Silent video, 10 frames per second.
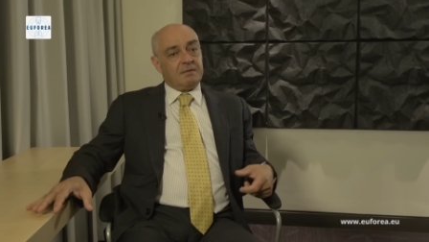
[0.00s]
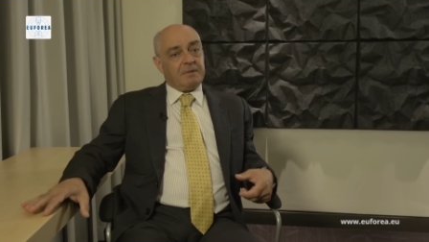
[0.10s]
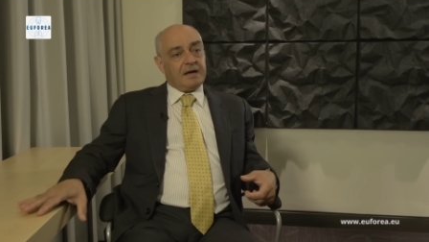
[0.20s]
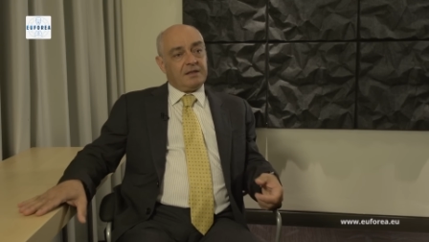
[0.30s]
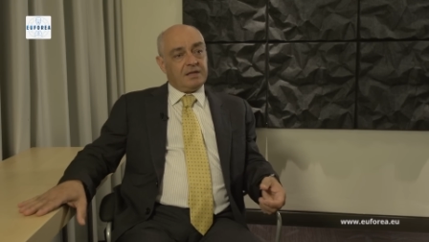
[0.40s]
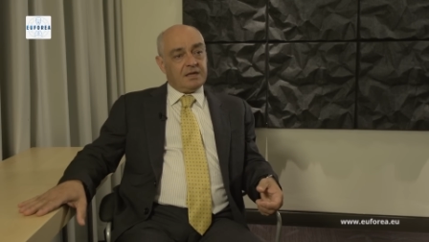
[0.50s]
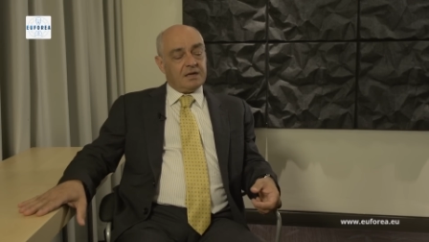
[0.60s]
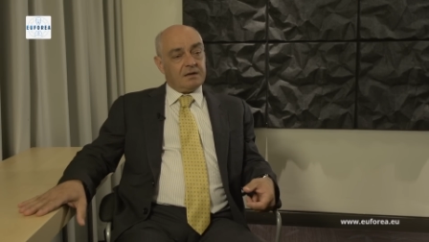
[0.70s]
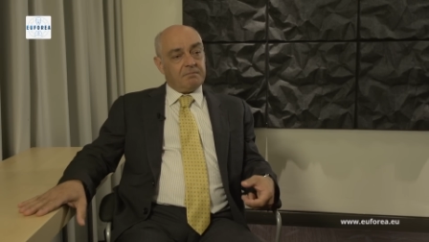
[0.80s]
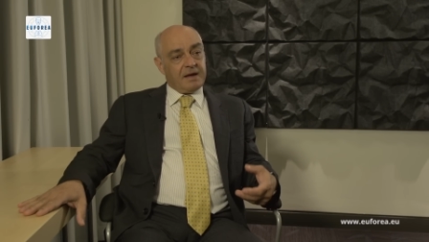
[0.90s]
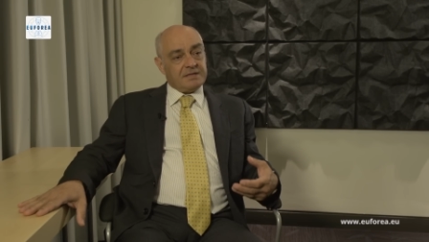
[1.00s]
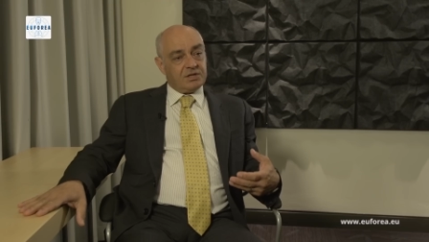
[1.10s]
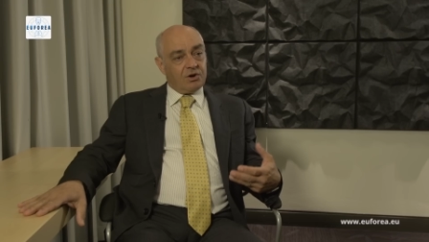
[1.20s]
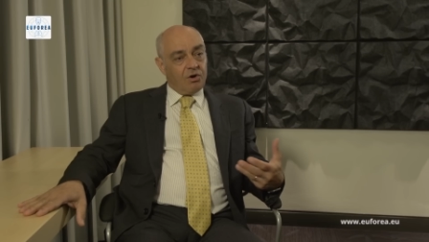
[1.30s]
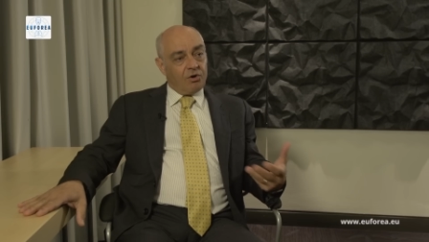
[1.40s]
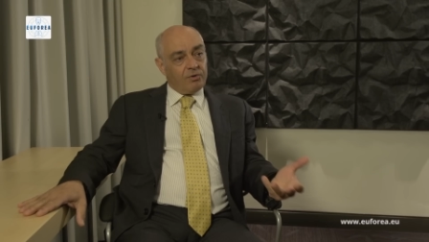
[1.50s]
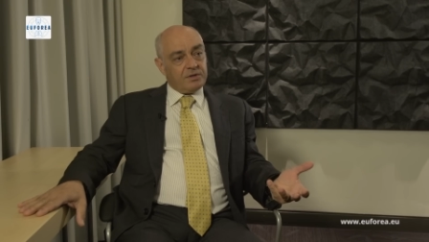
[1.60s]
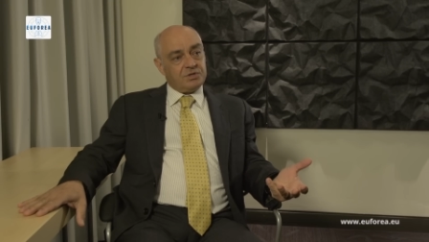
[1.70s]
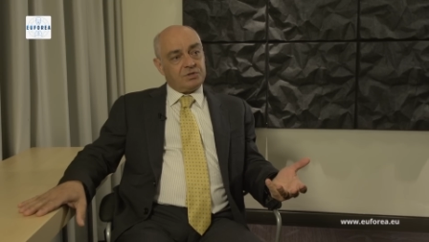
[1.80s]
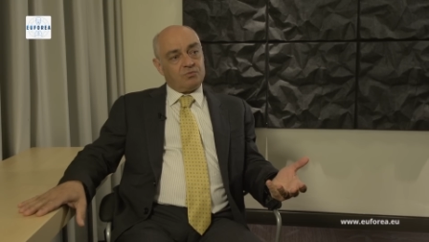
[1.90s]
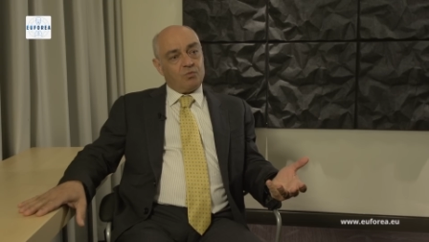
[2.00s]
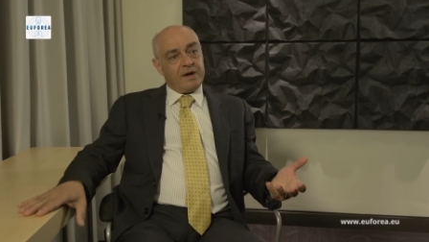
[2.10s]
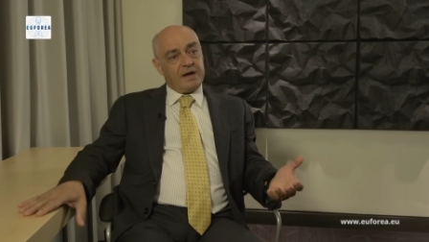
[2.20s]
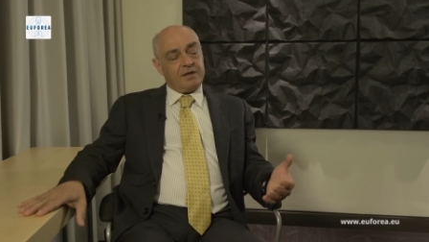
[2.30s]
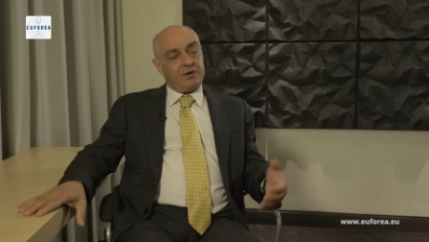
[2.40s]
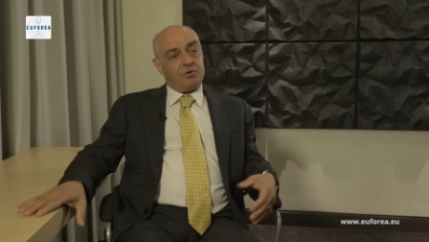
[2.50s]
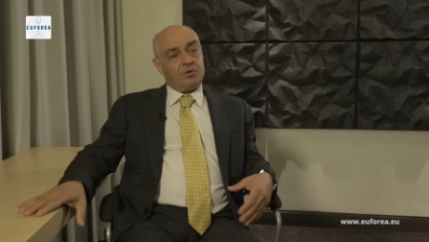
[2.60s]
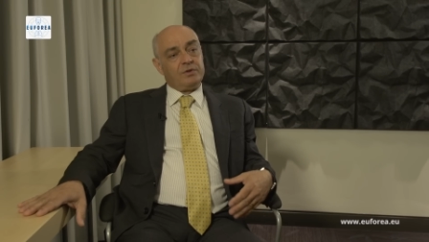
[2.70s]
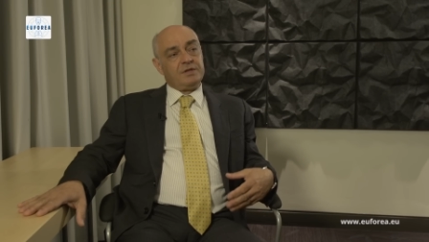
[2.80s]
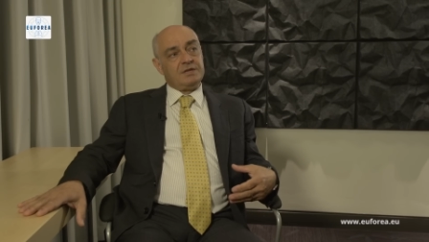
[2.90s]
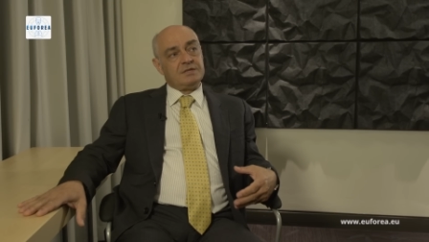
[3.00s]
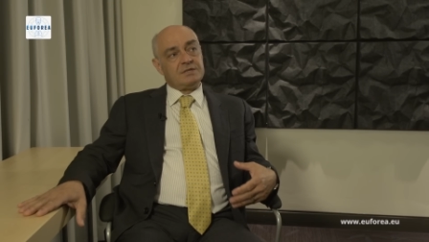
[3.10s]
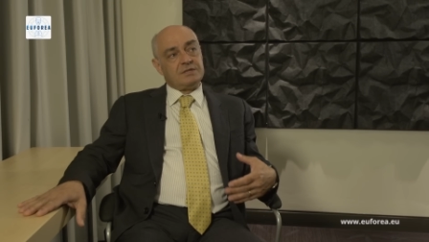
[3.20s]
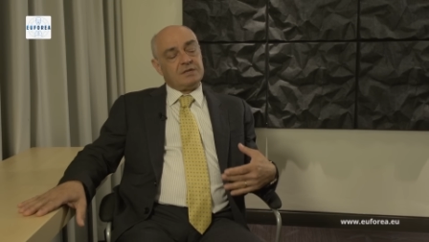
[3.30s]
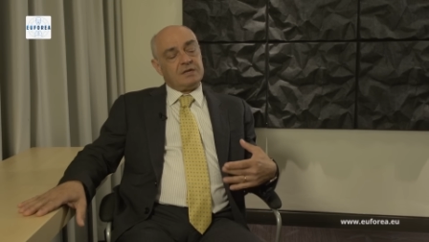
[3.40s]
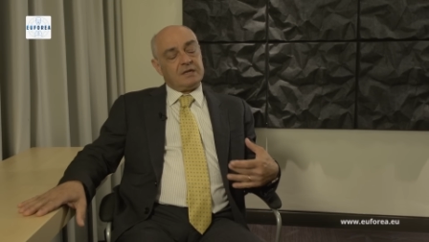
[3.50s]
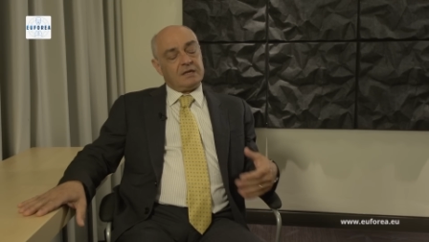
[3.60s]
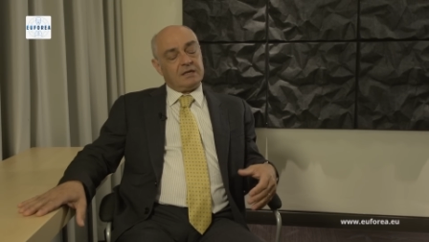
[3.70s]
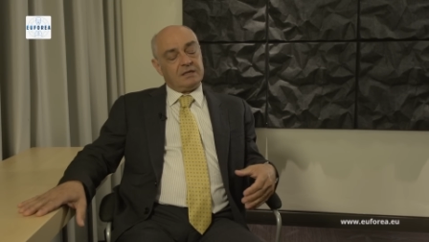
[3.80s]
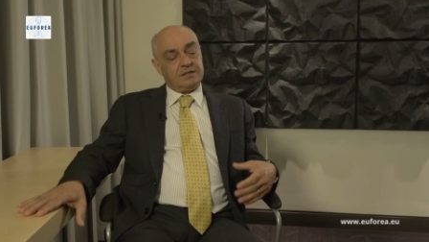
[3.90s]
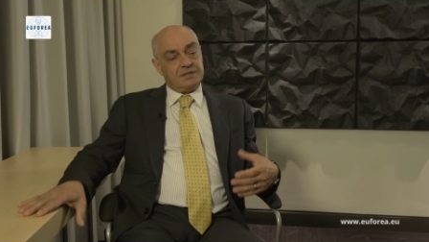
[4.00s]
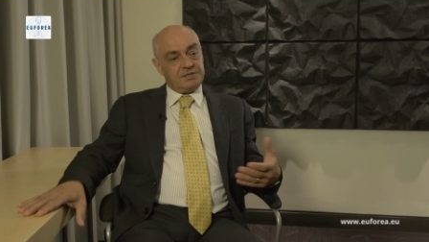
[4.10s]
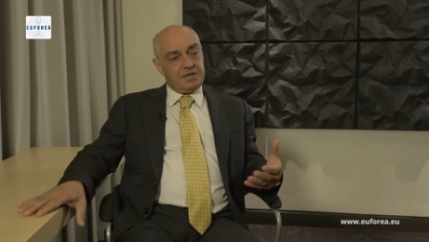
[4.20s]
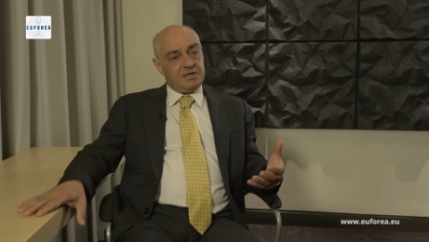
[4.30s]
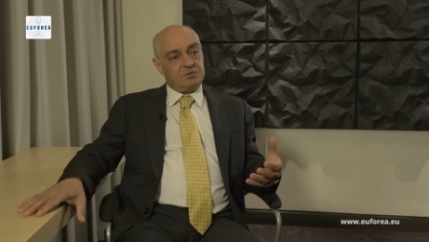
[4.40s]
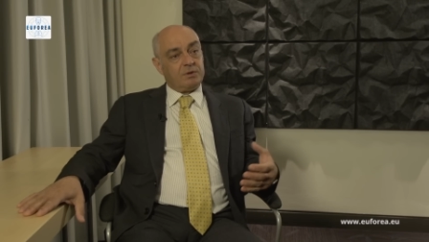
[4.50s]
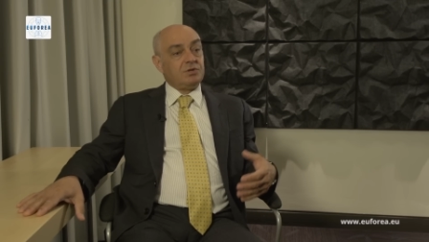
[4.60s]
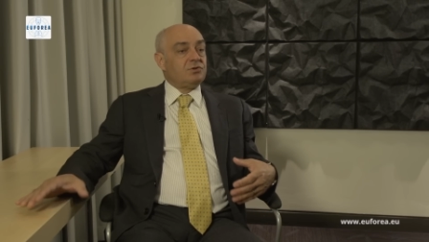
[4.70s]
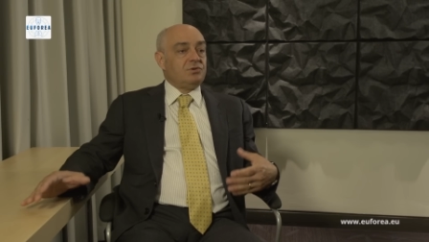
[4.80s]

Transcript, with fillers: but the uh, basic origin where all this uh, disease, which